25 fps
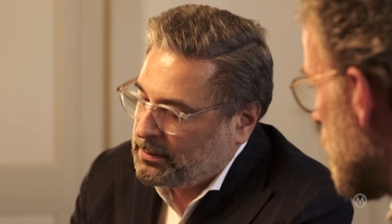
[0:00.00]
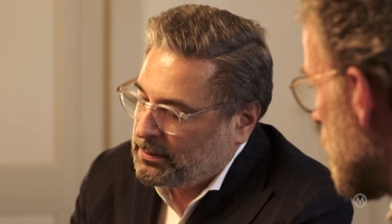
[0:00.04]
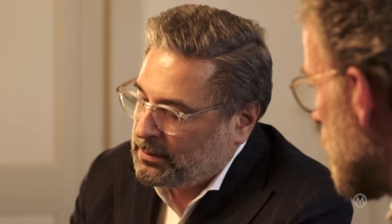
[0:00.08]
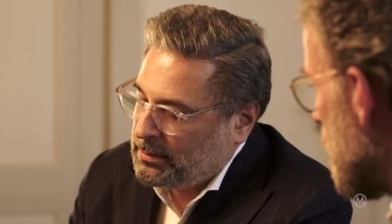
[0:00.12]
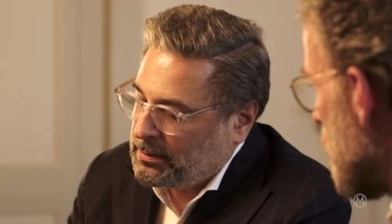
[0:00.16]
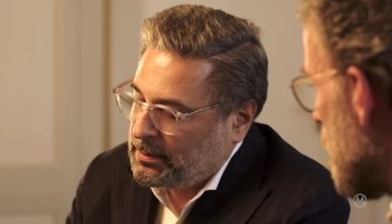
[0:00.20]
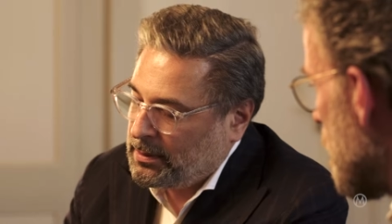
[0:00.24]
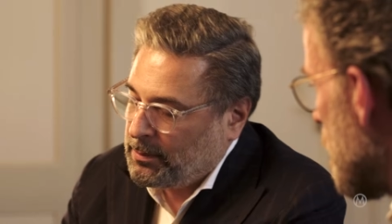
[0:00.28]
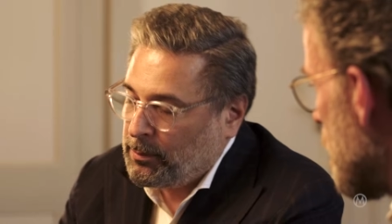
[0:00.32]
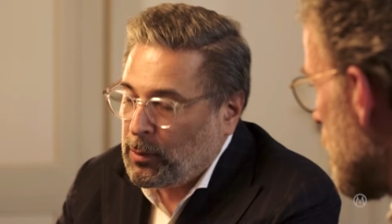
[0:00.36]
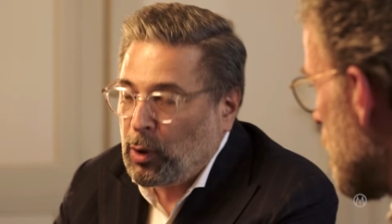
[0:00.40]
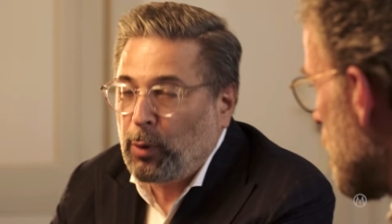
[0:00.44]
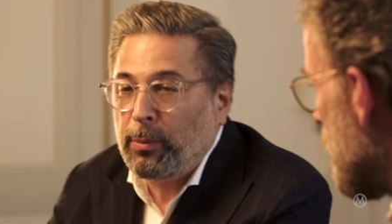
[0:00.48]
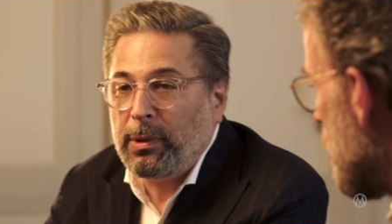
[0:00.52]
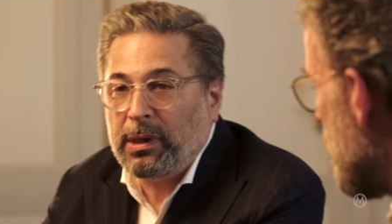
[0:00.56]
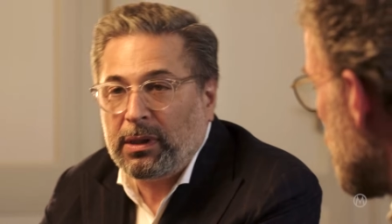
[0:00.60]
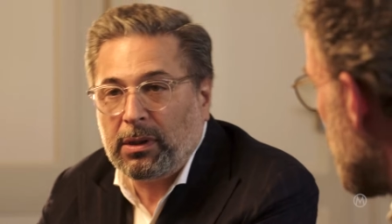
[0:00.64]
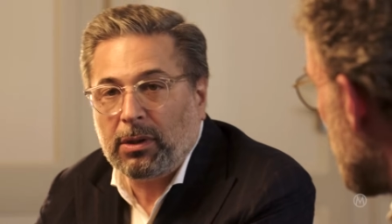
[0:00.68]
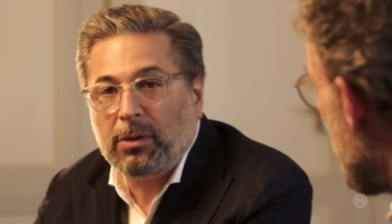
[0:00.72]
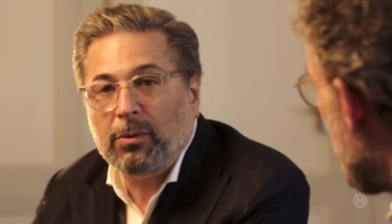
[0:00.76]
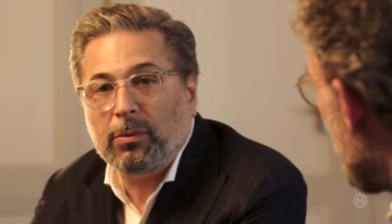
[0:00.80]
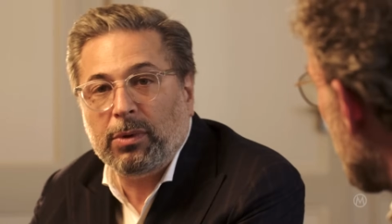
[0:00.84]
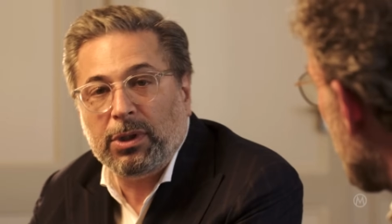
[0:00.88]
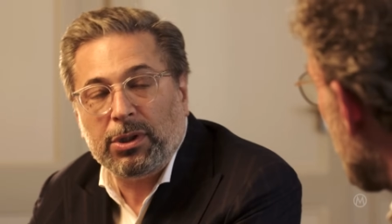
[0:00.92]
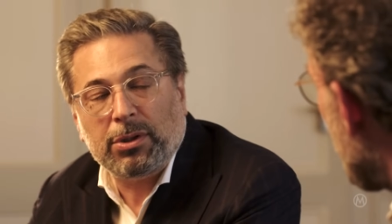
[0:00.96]
the moment
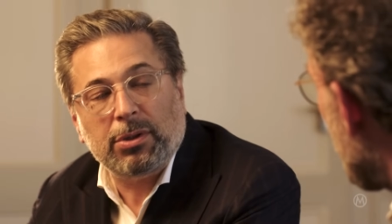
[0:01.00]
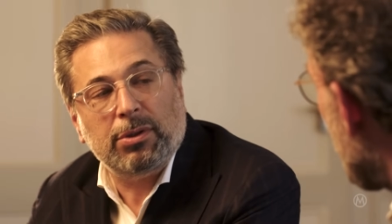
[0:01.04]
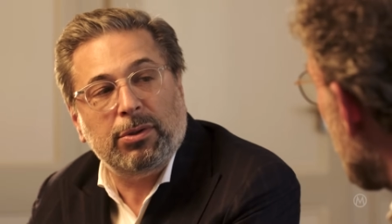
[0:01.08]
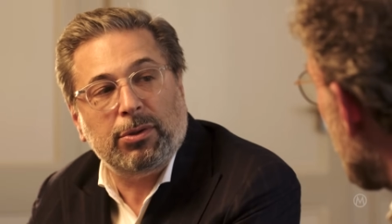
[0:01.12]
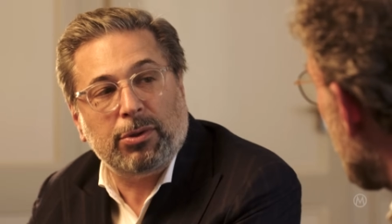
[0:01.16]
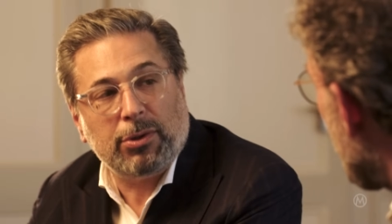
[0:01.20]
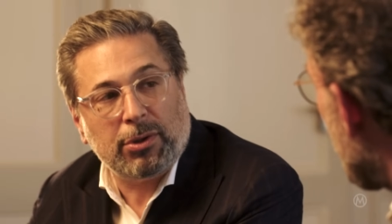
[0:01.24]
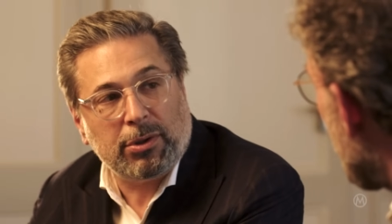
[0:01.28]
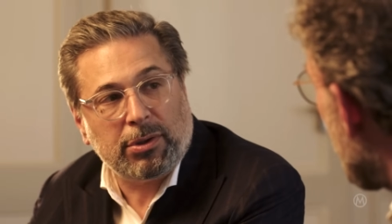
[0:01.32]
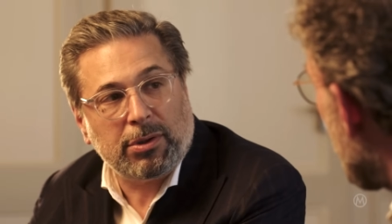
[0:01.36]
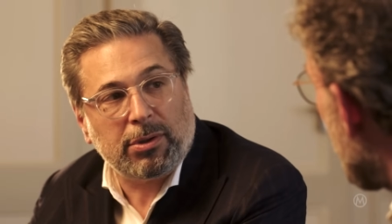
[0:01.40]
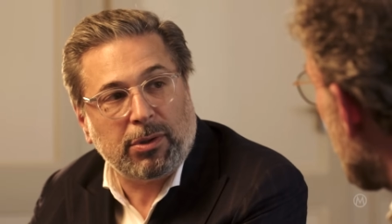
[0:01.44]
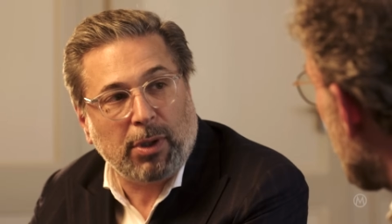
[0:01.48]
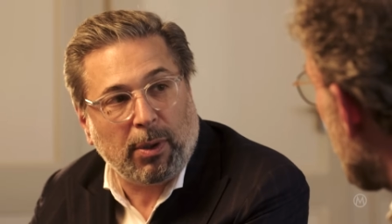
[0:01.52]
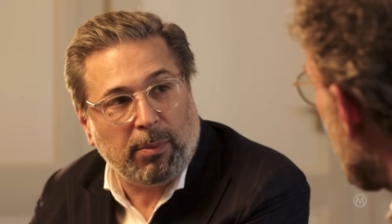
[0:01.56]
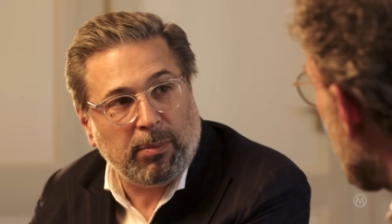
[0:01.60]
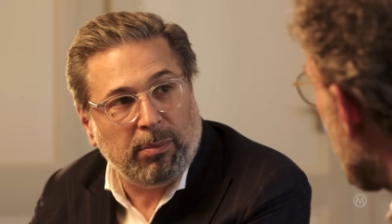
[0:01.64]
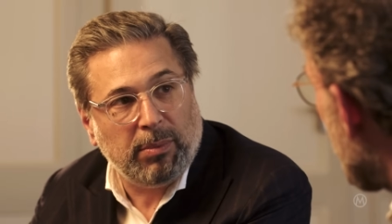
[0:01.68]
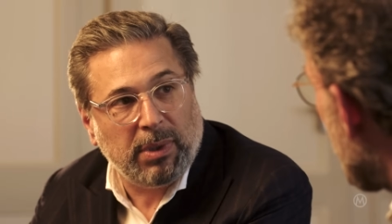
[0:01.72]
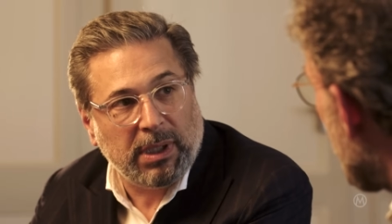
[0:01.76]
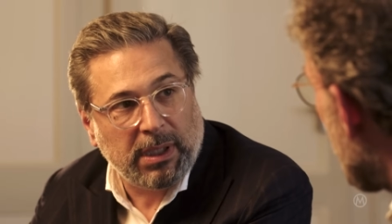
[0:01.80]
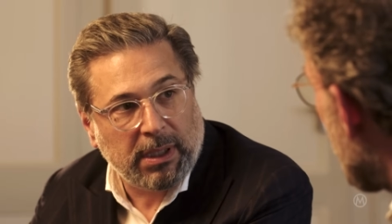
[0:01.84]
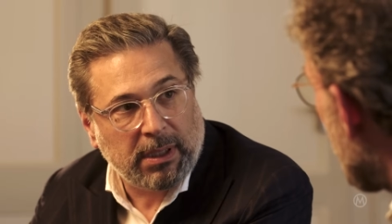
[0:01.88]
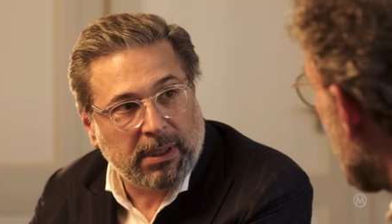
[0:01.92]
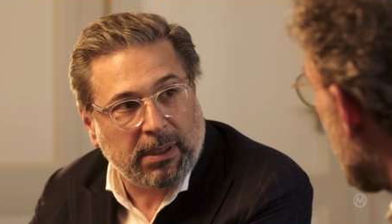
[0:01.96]
in which you should stop
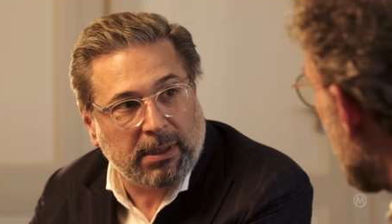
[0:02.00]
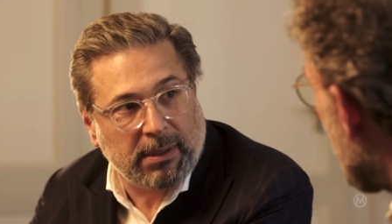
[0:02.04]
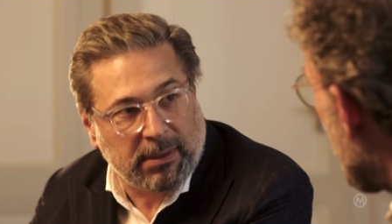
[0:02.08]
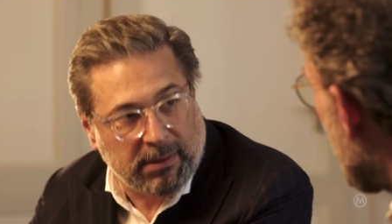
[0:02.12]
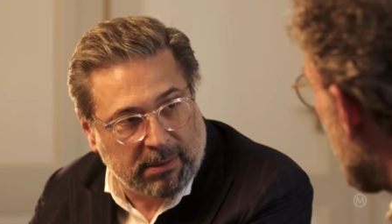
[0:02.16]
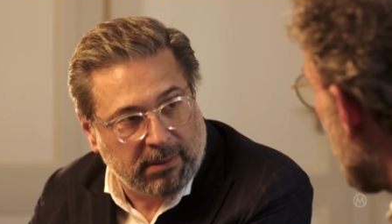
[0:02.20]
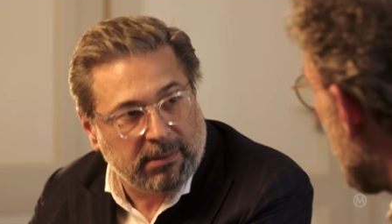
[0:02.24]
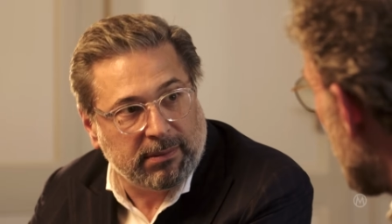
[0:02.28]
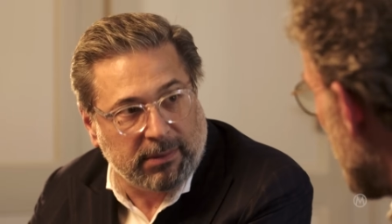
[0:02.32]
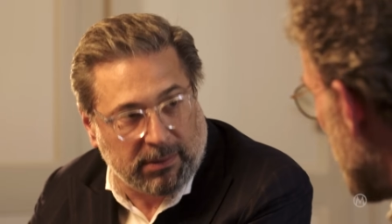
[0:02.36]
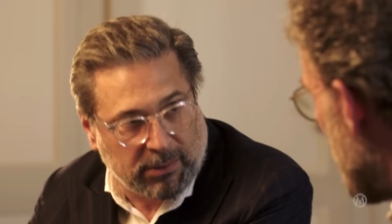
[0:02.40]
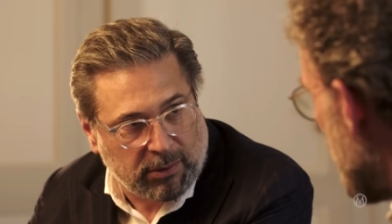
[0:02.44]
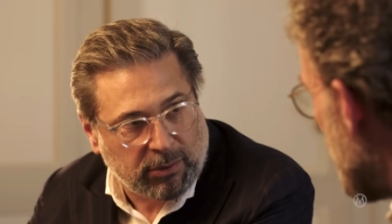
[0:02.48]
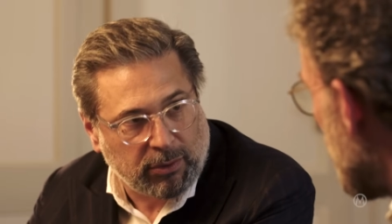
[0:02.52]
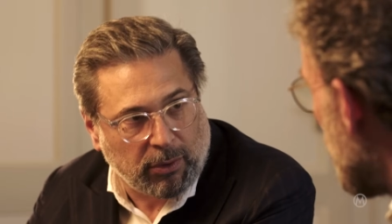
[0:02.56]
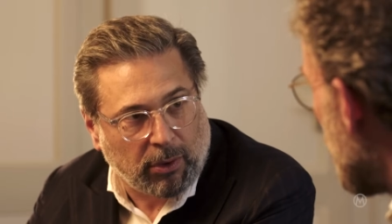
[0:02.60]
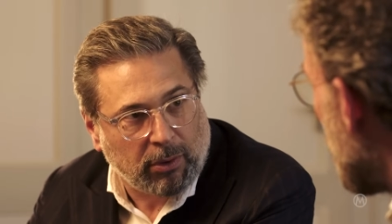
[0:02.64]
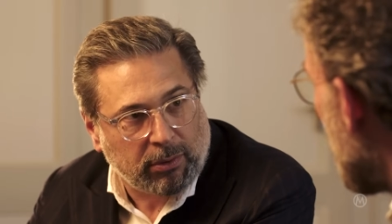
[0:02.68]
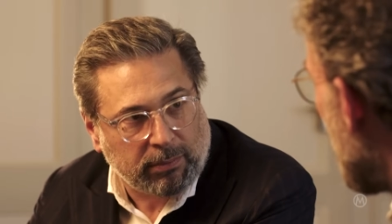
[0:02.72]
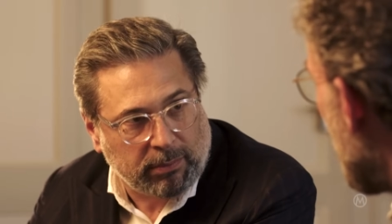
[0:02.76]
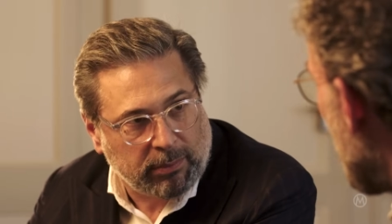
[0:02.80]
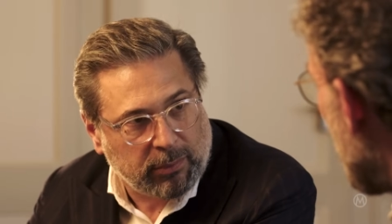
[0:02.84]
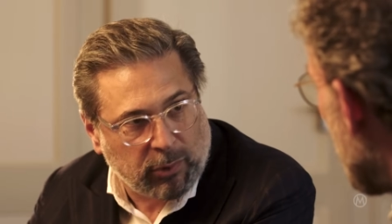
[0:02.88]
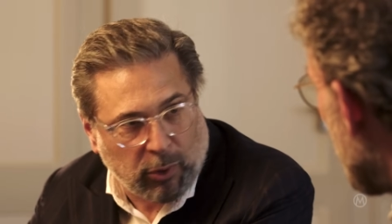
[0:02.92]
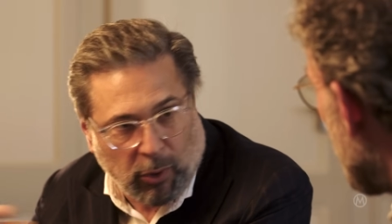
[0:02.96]

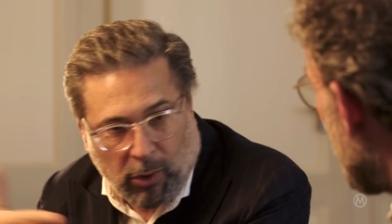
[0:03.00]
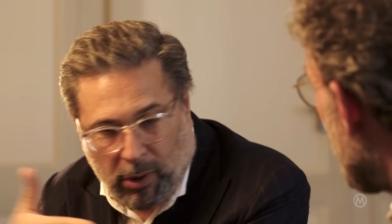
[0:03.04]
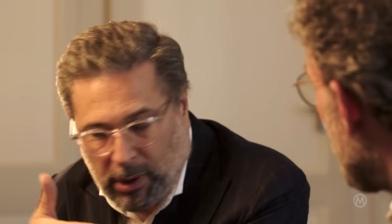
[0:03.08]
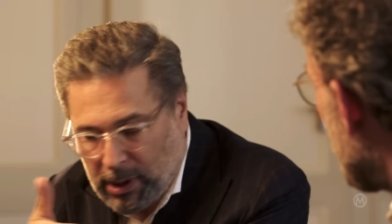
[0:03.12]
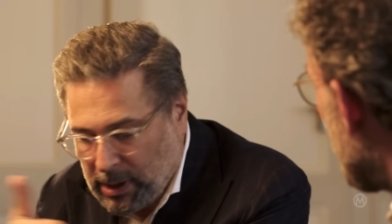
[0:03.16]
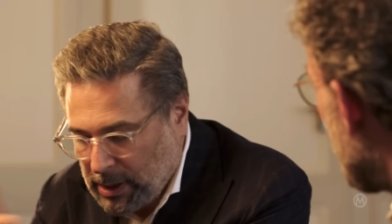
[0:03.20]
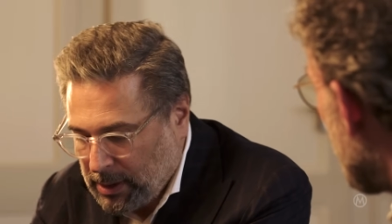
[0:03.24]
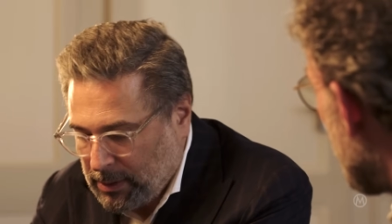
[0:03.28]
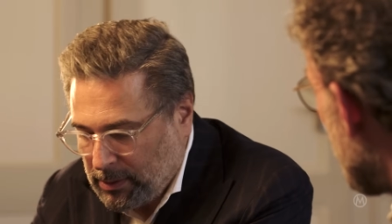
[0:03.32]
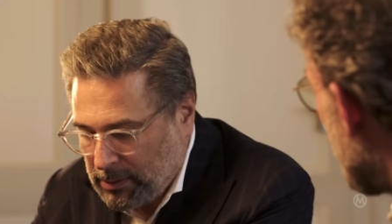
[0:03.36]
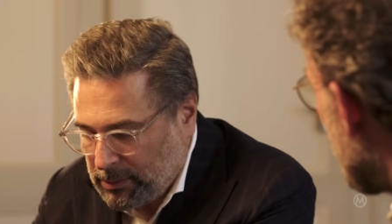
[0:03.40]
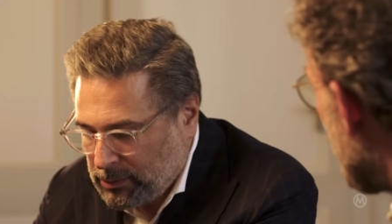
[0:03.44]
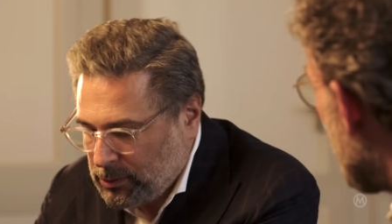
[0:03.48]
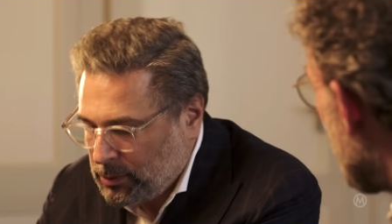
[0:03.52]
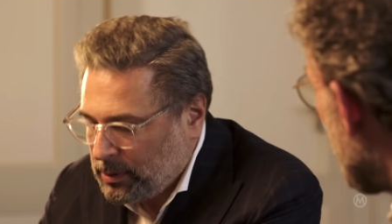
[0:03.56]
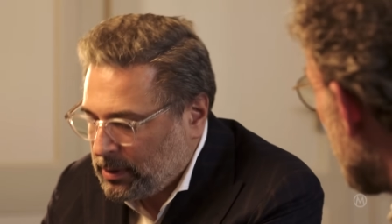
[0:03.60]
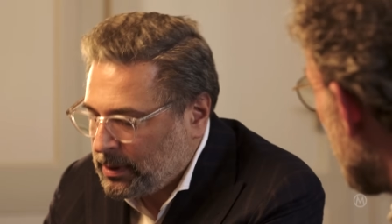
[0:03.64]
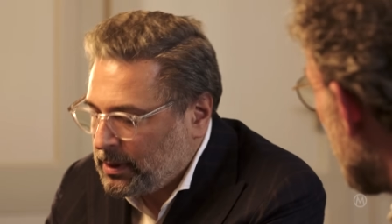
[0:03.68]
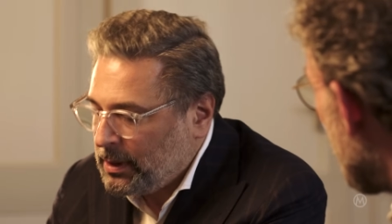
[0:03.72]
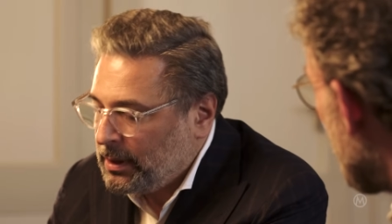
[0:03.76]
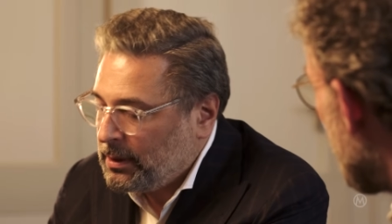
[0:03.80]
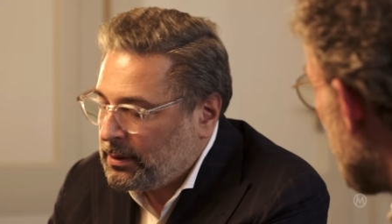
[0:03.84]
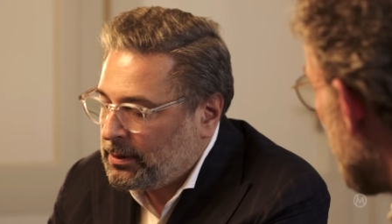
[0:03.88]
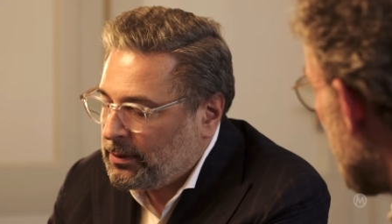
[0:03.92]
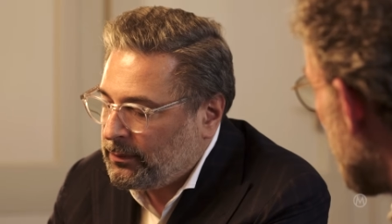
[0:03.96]
talking or doing
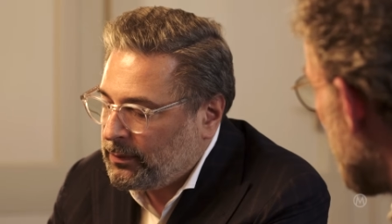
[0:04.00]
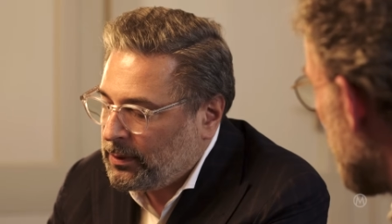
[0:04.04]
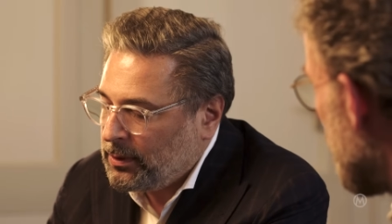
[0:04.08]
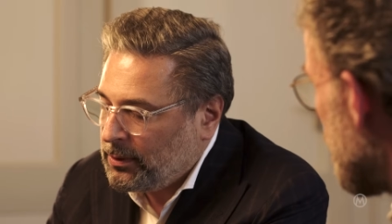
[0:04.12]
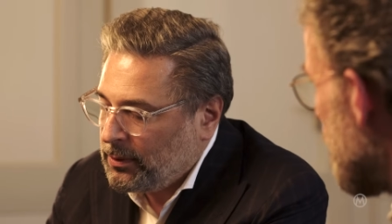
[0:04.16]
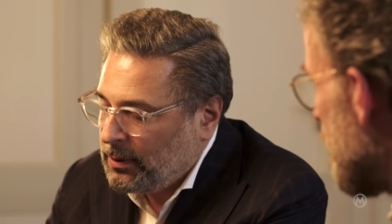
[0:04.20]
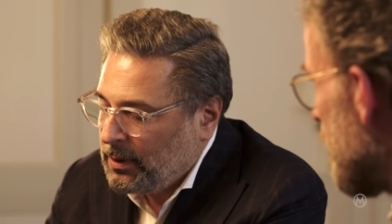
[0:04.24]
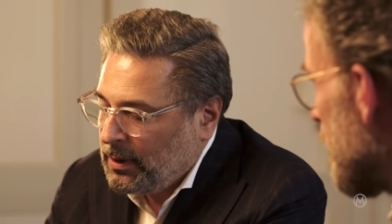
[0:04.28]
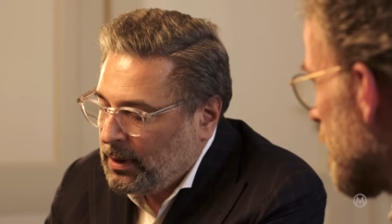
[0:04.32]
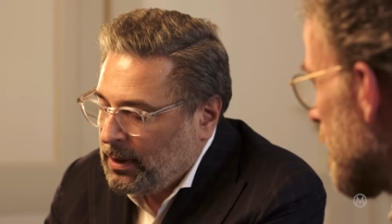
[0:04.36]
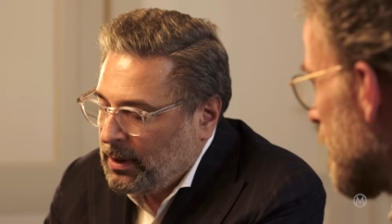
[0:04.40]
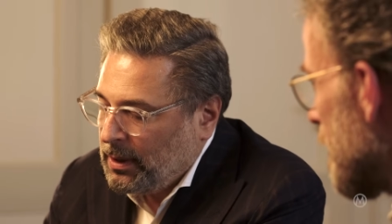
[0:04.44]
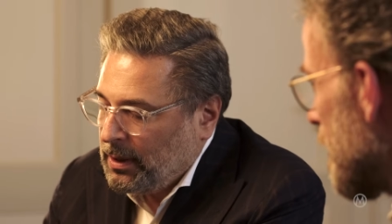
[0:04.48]
the interview,